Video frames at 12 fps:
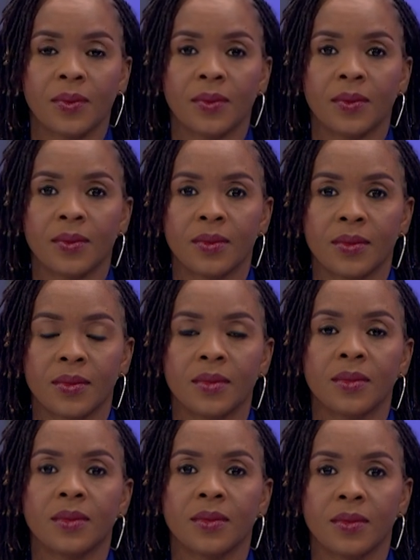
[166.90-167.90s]

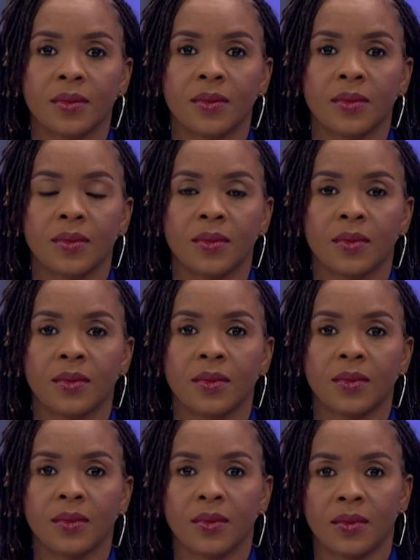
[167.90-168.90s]

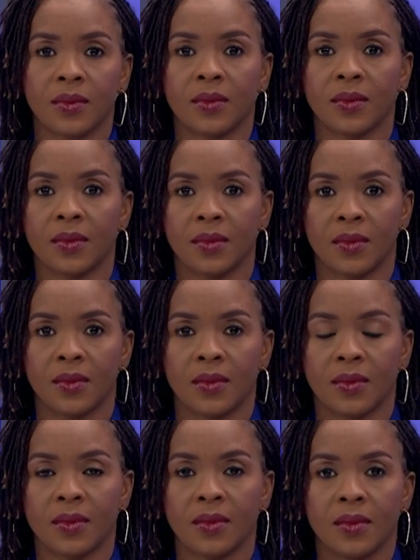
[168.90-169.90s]

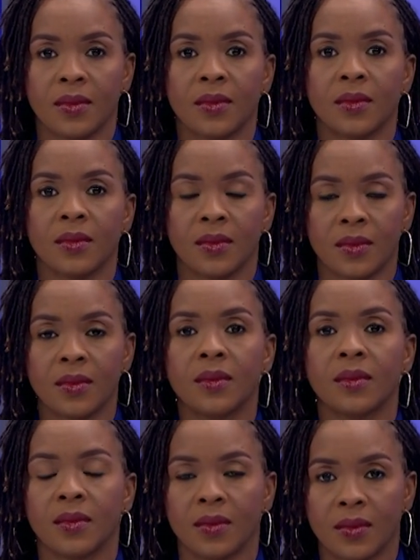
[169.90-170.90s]

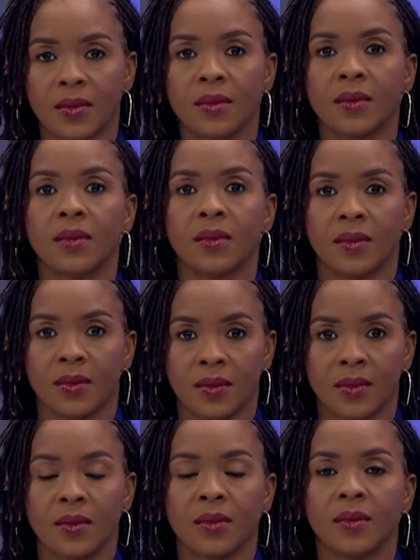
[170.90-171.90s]

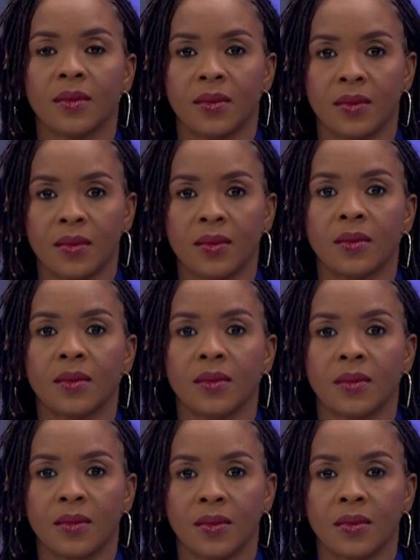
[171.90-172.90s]

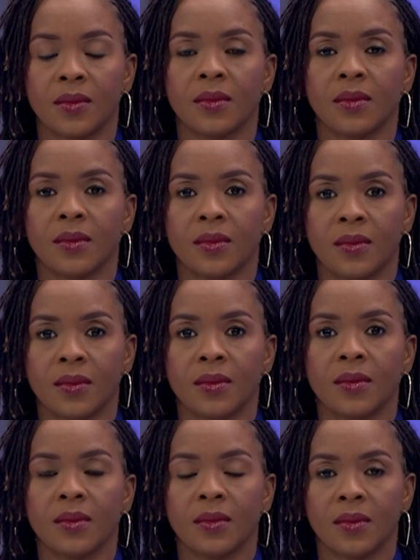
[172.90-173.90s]

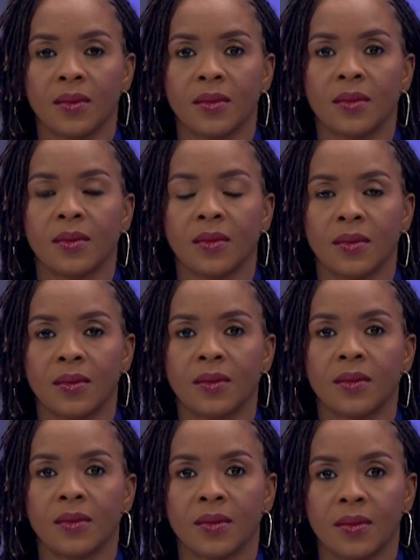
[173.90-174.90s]
[no speech]